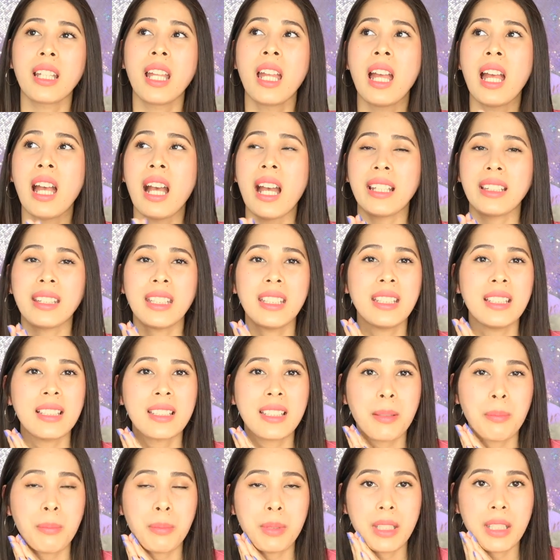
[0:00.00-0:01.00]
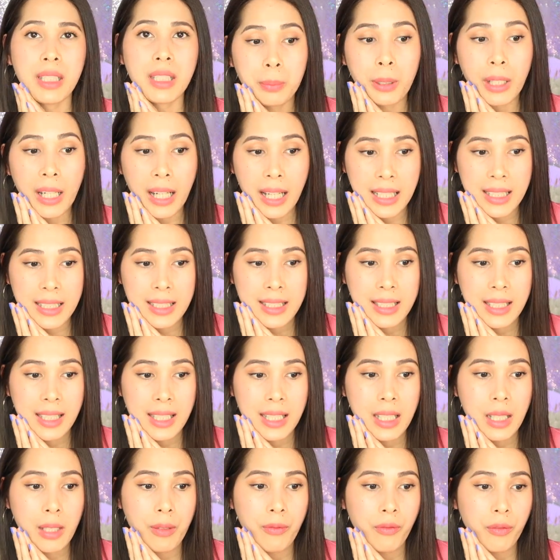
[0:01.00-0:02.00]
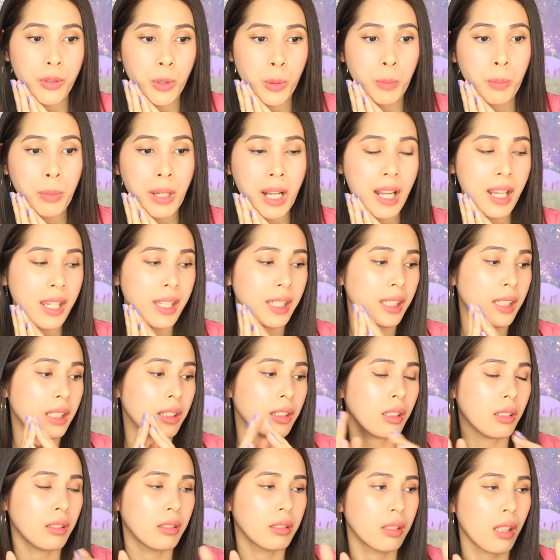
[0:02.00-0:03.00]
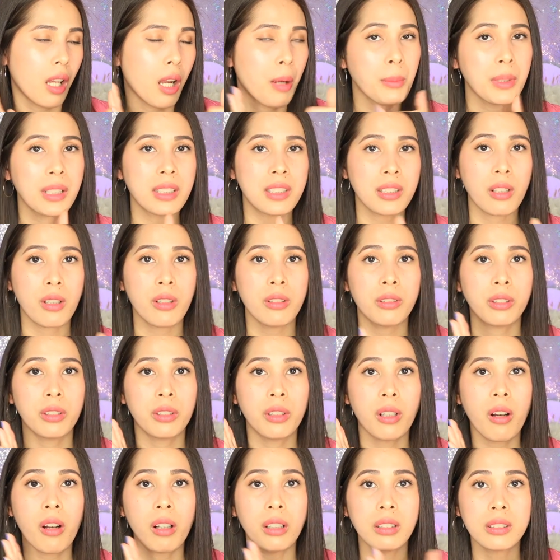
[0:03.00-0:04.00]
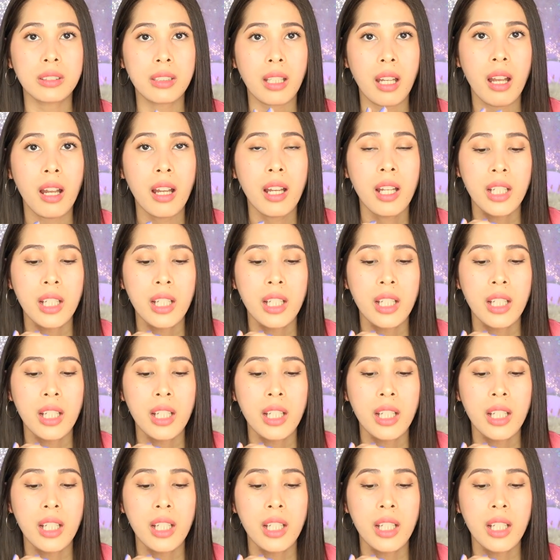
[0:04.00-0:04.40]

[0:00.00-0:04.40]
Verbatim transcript: I think it's a bit pricey if you buy it on Amazon or Ulta.